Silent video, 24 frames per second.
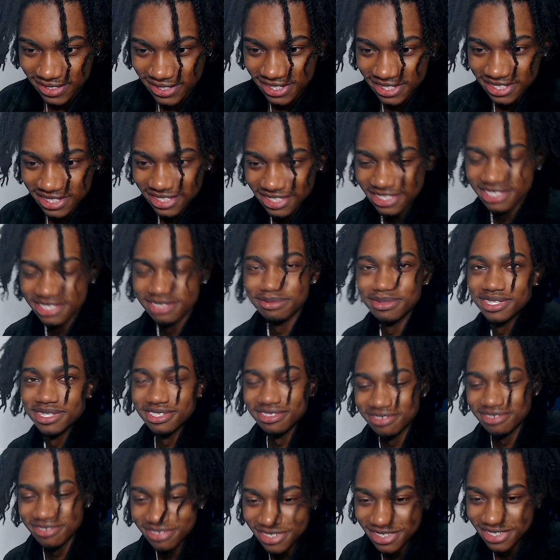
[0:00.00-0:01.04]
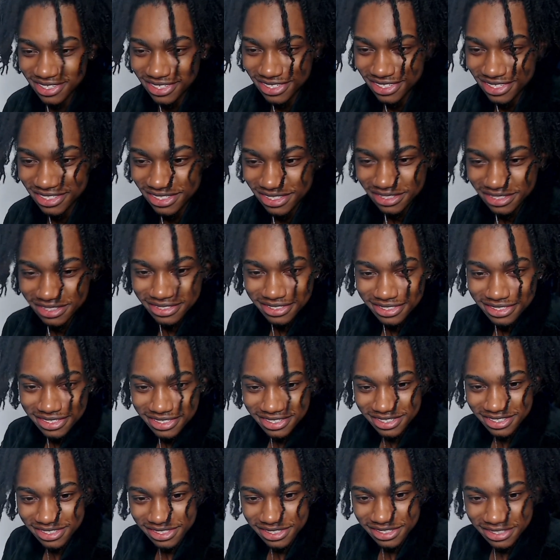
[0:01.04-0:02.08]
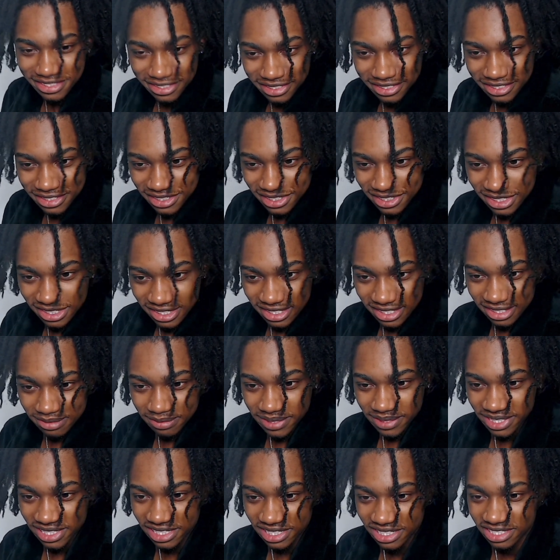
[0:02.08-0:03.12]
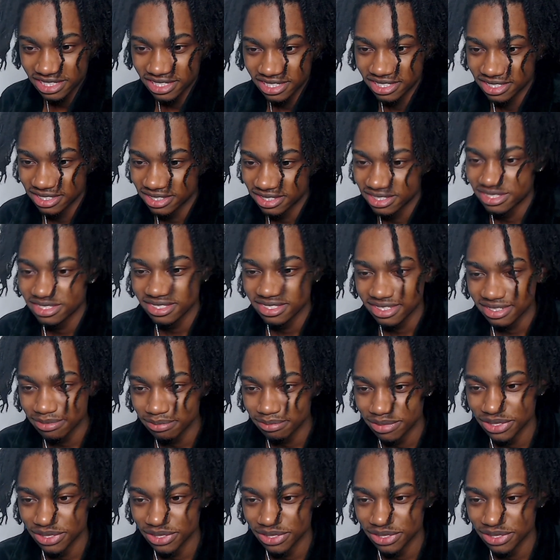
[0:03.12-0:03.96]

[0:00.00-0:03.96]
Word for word: this man okay? Yeah. We here, Funk Flex Latto. Pow.